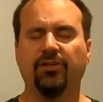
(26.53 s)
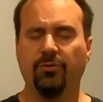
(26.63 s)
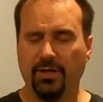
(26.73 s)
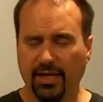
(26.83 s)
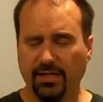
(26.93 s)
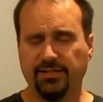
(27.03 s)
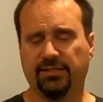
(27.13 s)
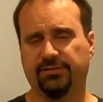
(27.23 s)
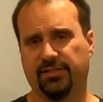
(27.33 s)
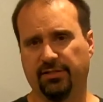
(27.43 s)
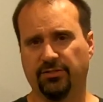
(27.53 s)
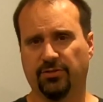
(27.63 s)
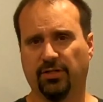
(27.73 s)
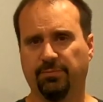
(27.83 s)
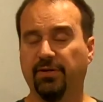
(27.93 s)
You can test it on the
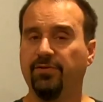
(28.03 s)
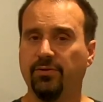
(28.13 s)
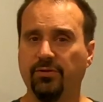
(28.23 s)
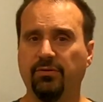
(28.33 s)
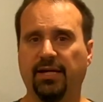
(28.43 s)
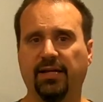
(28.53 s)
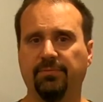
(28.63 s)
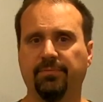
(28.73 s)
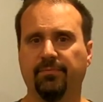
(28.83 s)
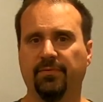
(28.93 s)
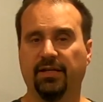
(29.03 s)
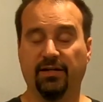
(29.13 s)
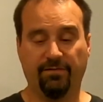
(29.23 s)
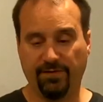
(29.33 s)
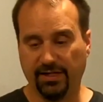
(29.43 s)
truck, but if you do that and
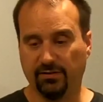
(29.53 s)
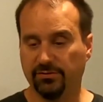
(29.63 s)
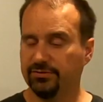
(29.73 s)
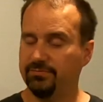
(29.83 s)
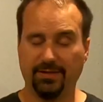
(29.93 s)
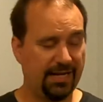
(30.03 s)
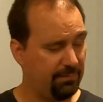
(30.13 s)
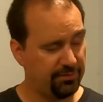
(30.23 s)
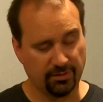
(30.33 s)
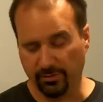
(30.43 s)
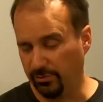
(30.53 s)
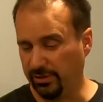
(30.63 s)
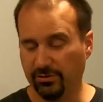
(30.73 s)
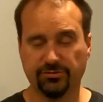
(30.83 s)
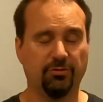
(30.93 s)
it fails,
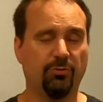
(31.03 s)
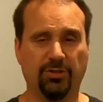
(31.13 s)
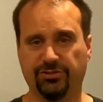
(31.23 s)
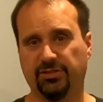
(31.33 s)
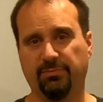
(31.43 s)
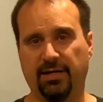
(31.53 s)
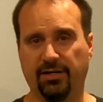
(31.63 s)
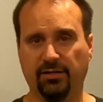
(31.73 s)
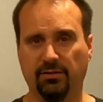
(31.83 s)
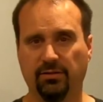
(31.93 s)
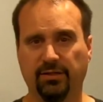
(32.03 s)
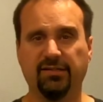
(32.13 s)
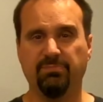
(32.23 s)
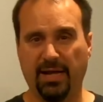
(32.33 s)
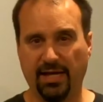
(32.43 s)
absolutely there's no question about it,
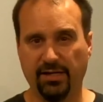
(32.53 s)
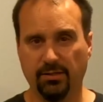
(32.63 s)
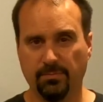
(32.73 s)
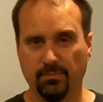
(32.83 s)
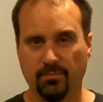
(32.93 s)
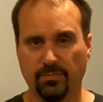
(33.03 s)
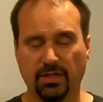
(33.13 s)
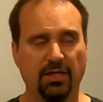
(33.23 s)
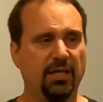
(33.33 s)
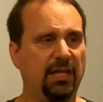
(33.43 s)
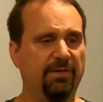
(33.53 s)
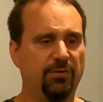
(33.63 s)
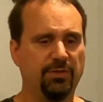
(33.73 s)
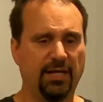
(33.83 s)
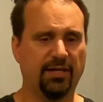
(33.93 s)
it's bad. If you
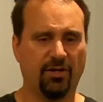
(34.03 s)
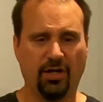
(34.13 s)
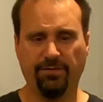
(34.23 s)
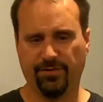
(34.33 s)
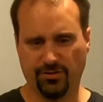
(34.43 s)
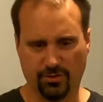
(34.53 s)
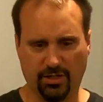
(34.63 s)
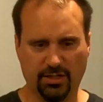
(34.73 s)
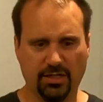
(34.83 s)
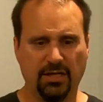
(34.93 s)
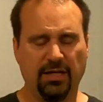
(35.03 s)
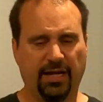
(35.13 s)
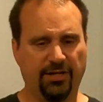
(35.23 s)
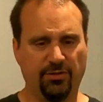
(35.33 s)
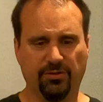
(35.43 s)
take it off the truck
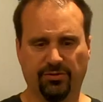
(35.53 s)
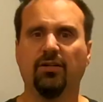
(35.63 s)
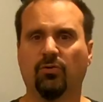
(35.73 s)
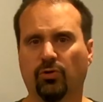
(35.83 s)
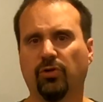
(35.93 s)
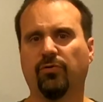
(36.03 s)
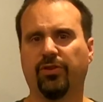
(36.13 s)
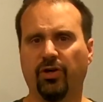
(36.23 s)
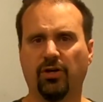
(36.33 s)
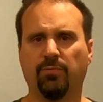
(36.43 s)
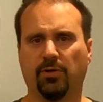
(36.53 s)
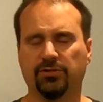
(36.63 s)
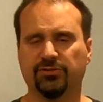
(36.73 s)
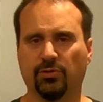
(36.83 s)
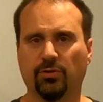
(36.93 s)
and you just run over to the auto parts
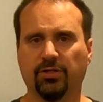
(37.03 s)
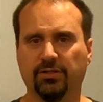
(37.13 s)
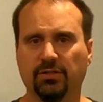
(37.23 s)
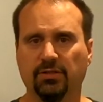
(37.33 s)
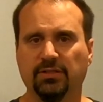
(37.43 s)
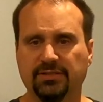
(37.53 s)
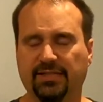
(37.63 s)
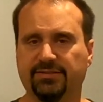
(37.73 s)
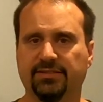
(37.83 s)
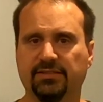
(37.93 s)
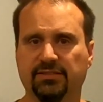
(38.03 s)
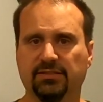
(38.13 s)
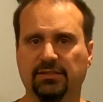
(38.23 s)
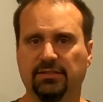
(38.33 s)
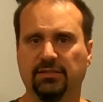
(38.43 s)
store and test it and
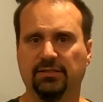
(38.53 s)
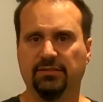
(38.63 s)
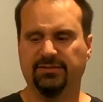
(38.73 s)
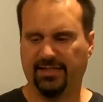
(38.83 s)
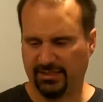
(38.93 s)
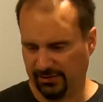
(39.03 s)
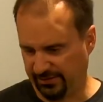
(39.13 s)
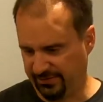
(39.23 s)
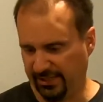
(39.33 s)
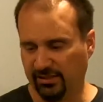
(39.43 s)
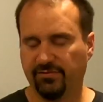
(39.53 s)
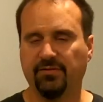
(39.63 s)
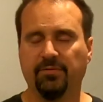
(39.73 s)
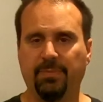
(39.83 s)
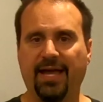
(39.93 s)
say it tests
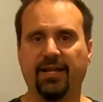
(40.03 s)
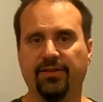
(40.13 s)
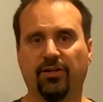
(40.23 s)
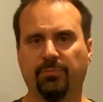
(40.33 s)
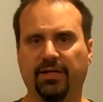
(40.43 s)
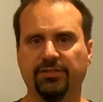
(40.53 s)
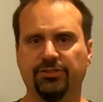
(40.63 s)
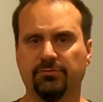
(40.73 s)
bad on their bench,